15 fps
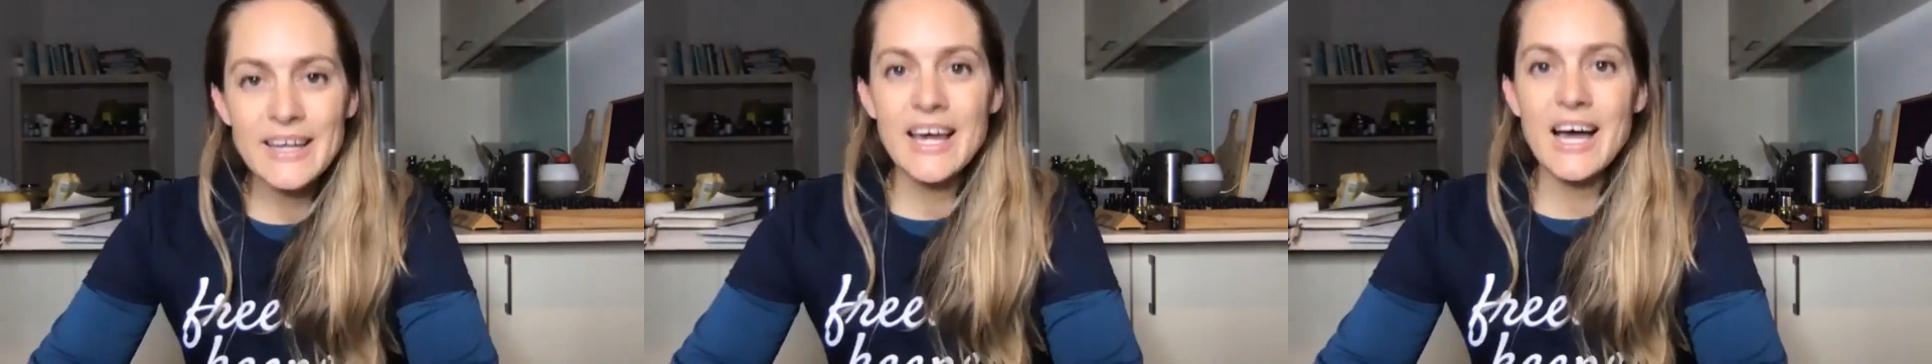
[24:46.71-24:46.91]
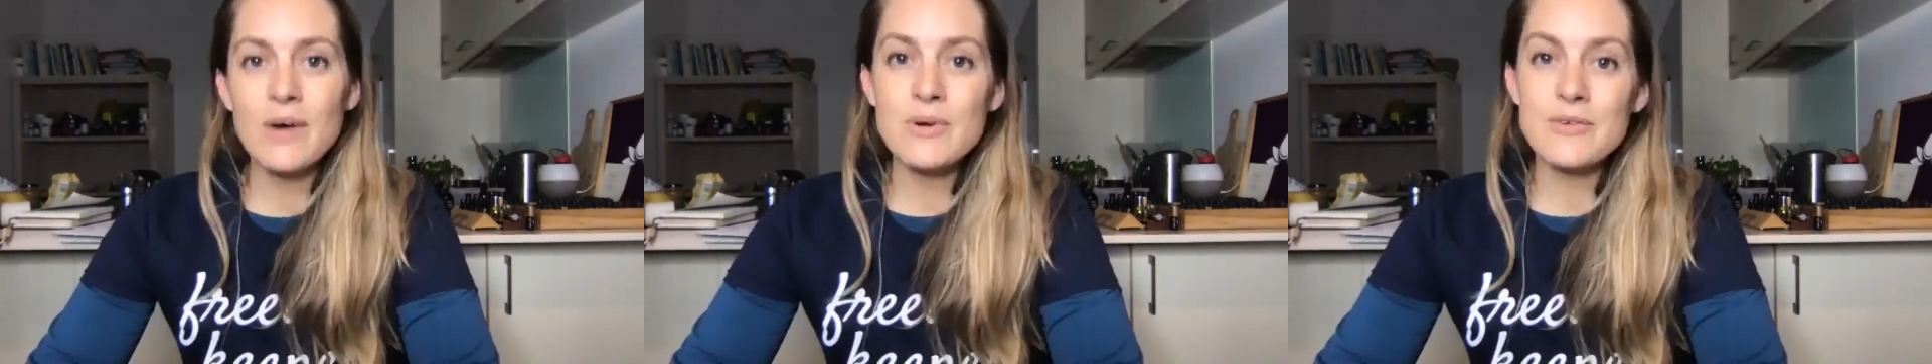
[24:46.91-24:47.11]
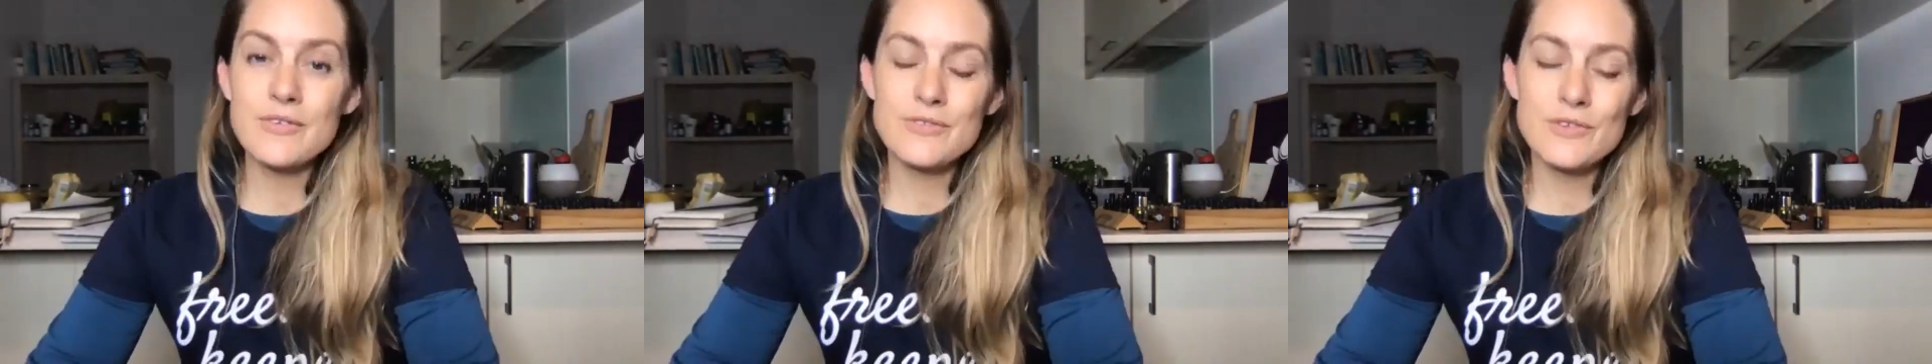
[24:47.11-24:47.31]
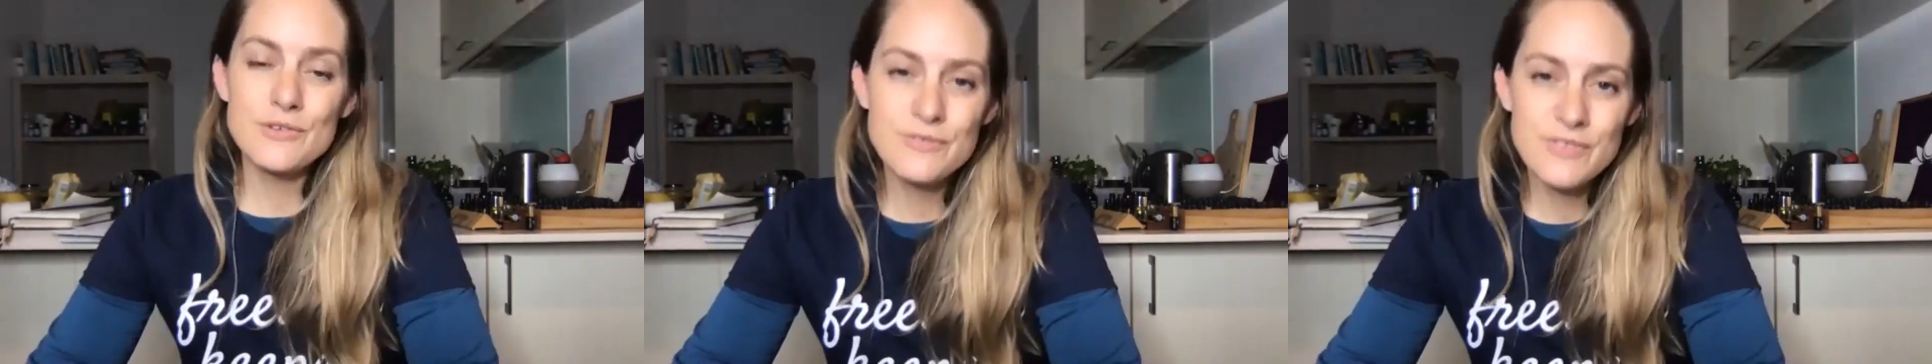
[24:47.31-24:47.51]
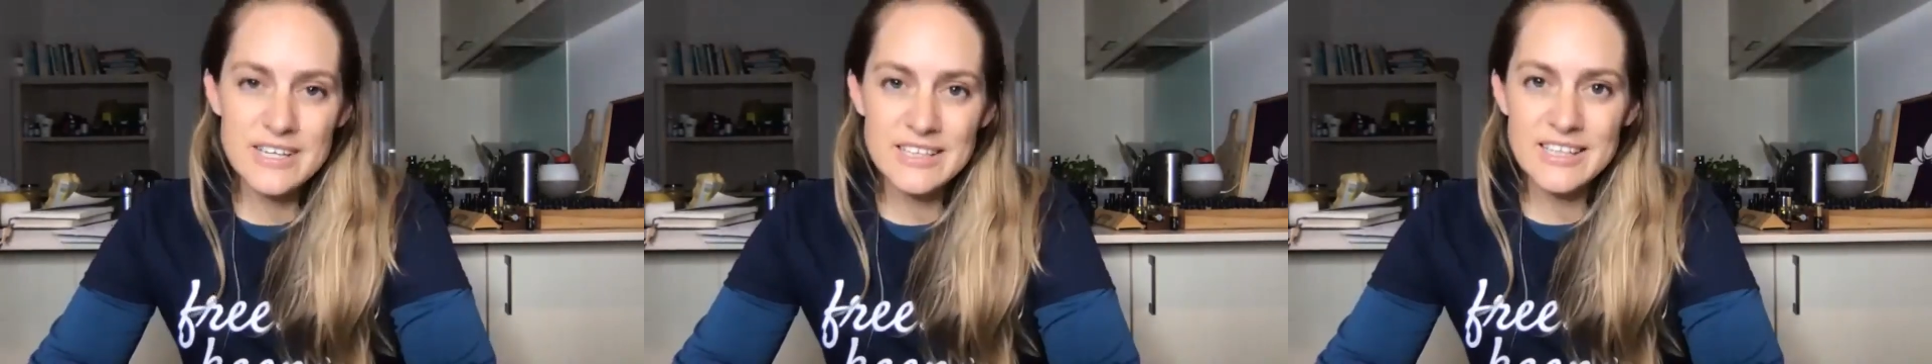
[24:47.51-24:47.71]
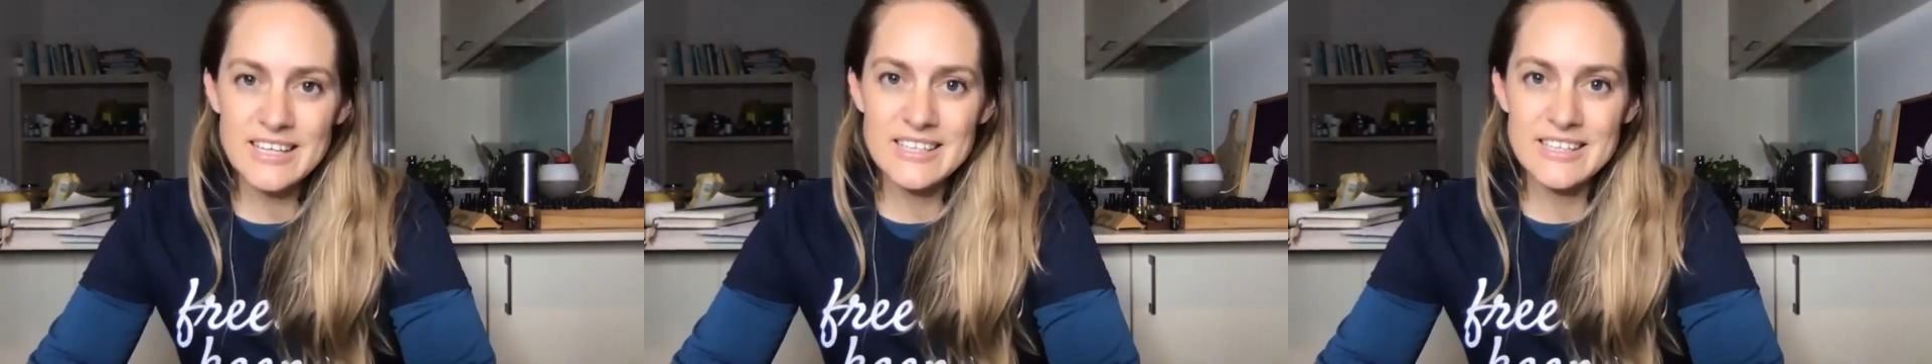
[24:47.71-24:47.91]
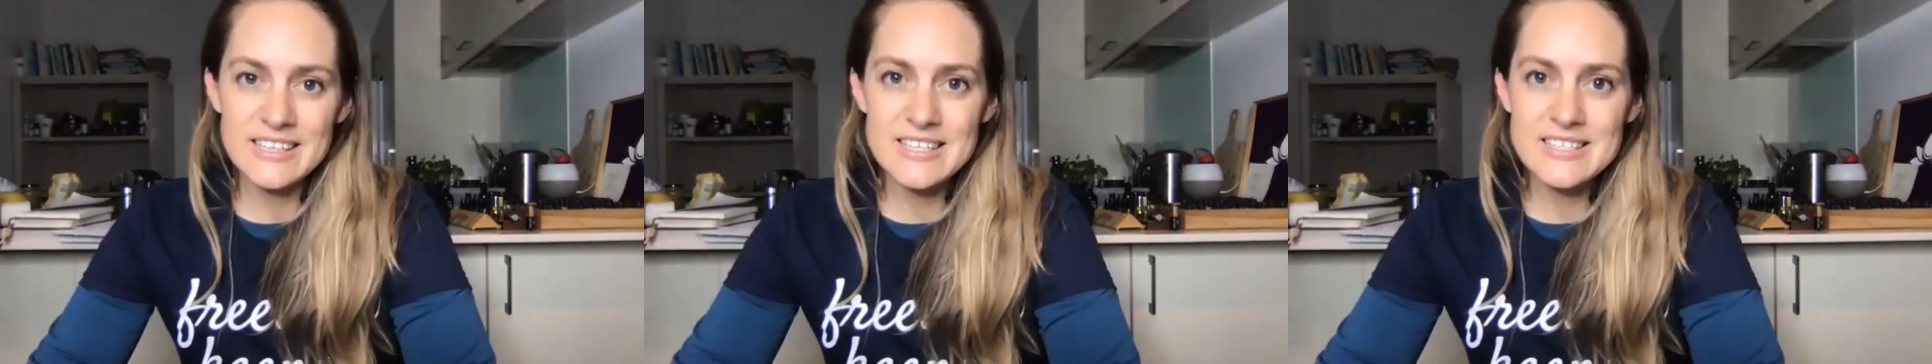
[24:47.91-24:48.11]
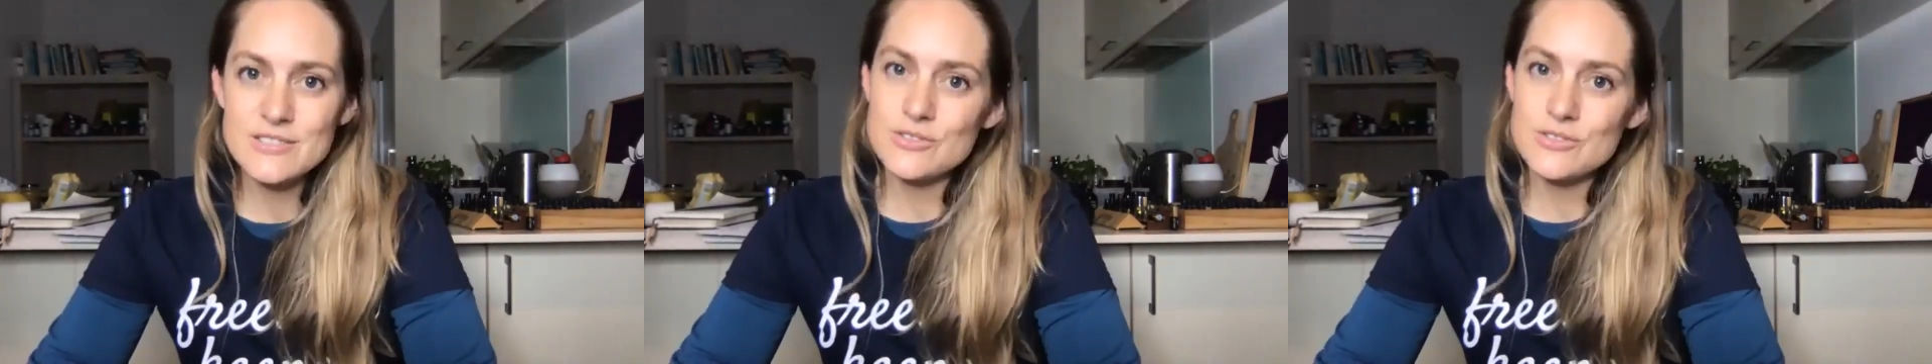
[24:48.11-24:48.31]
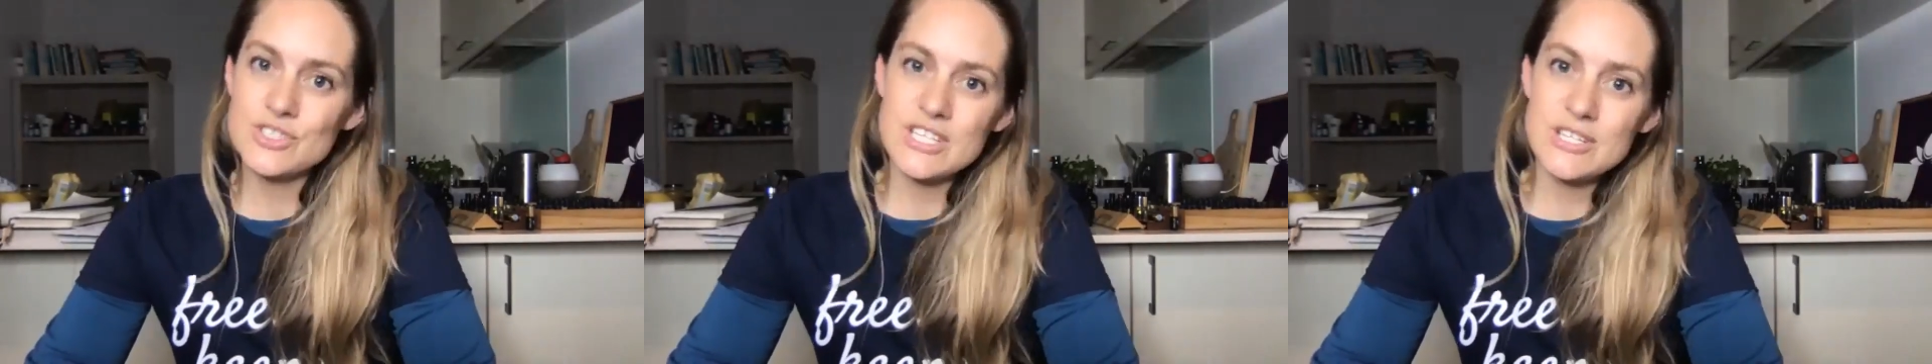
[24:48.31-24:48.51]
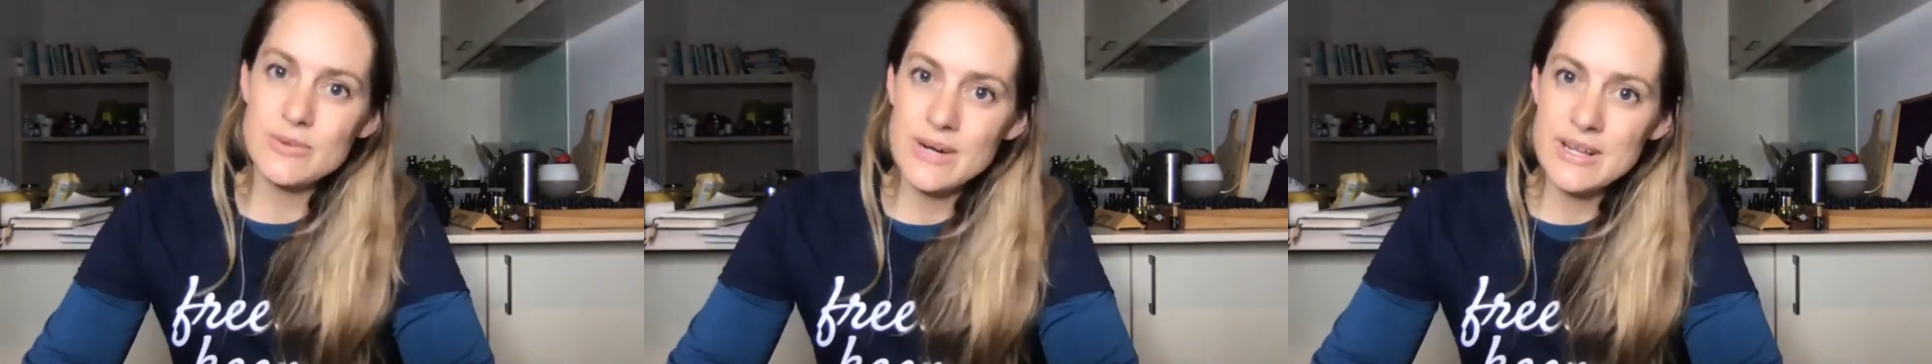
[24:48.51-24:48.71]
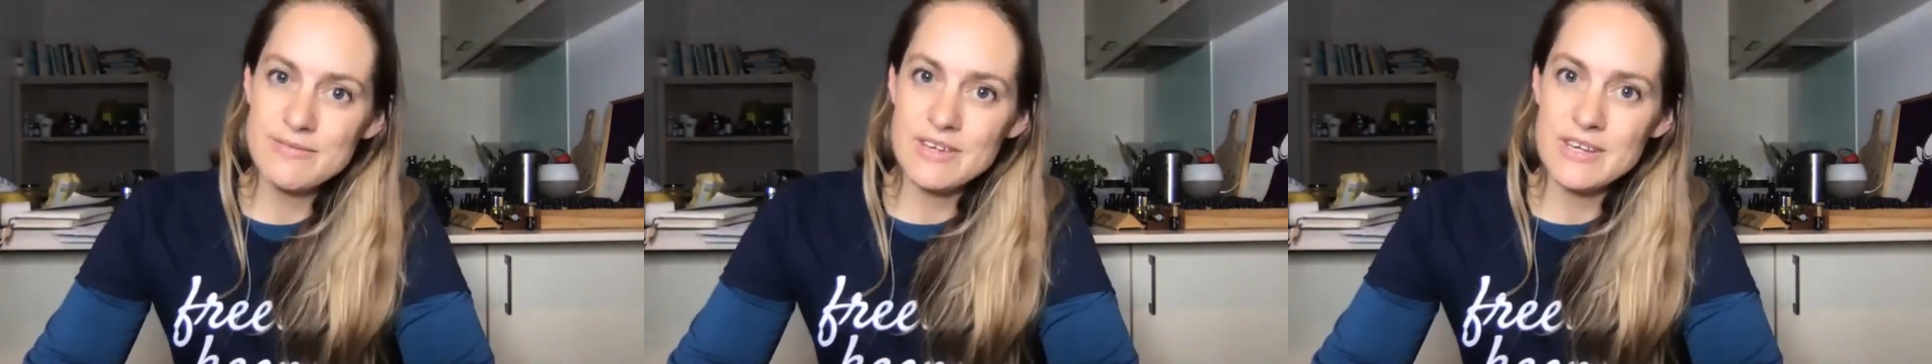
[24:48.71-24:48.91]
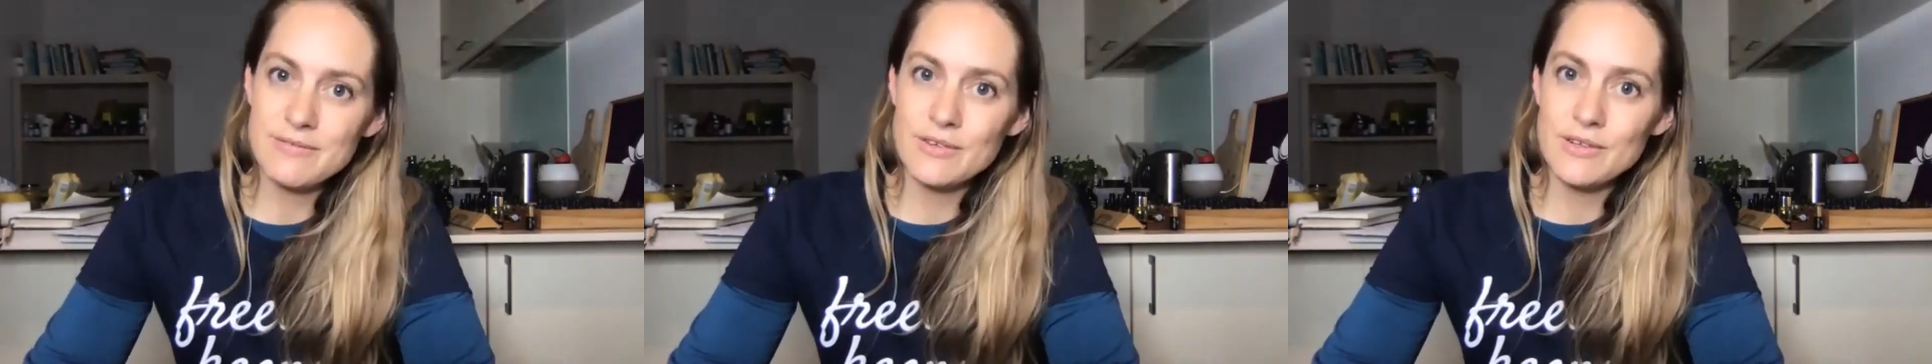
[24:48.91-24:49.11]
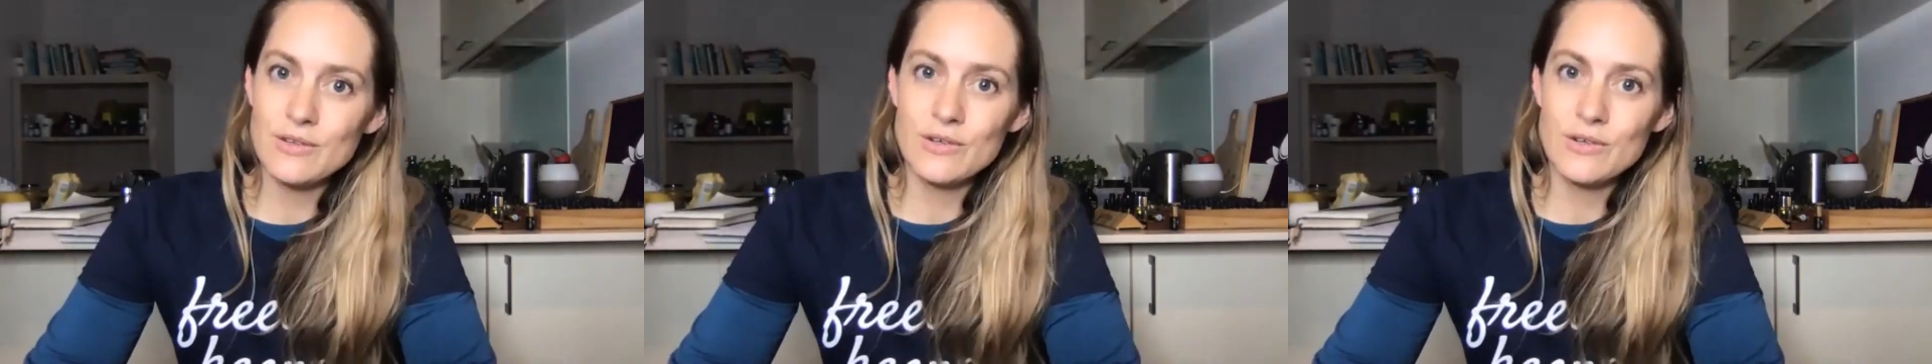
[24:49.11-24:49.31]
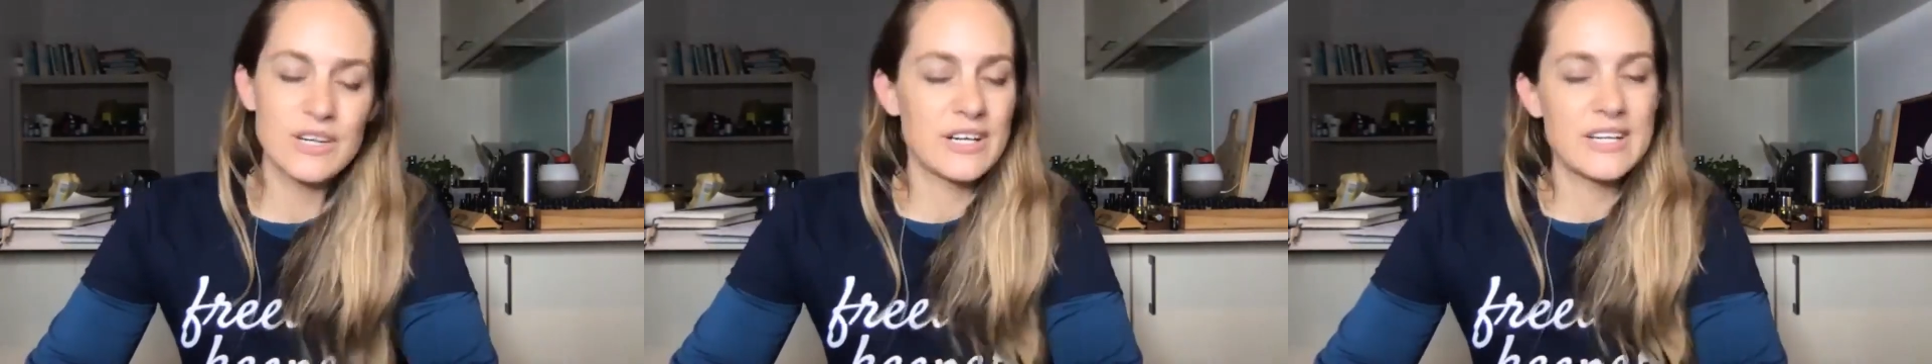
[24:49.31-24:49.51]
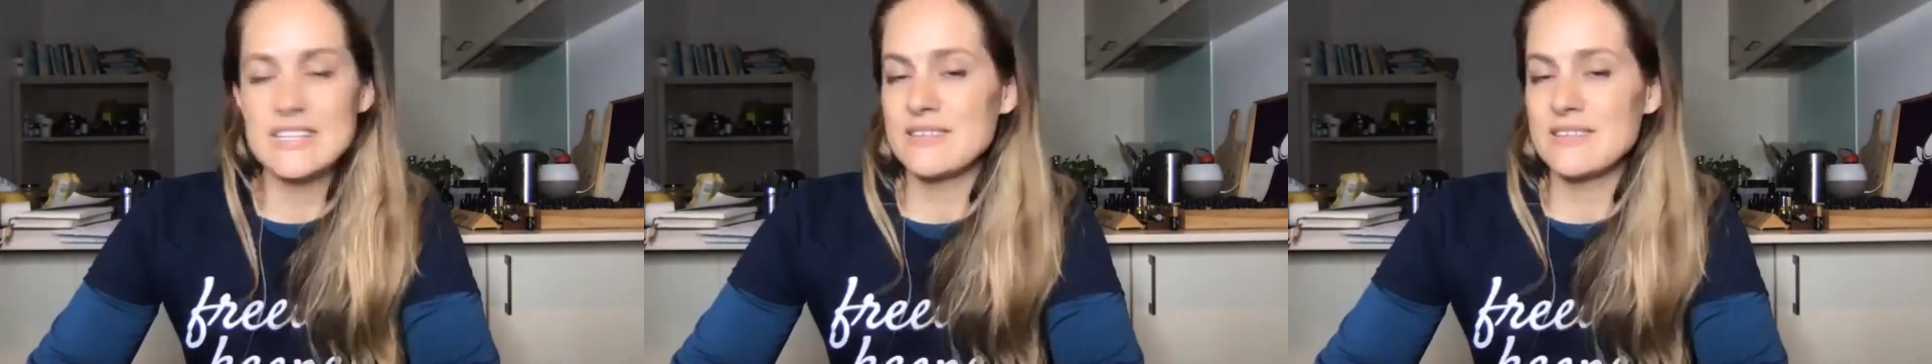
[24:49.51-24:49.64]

However, if you feel like it is, or you're genuinely fearful, or